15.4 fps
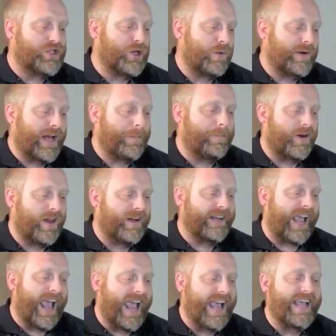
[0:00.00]
So when I
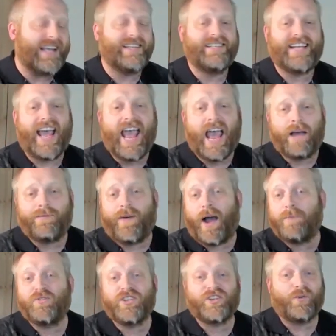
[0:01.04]
plug a into f,
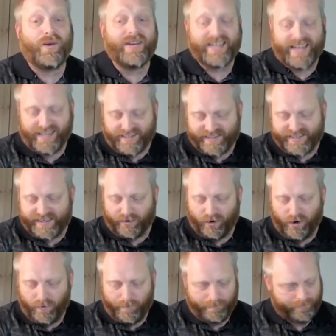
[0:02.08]
I'm just going to get
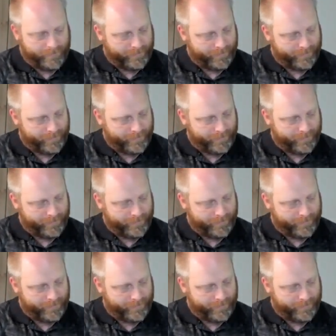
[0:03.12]
0.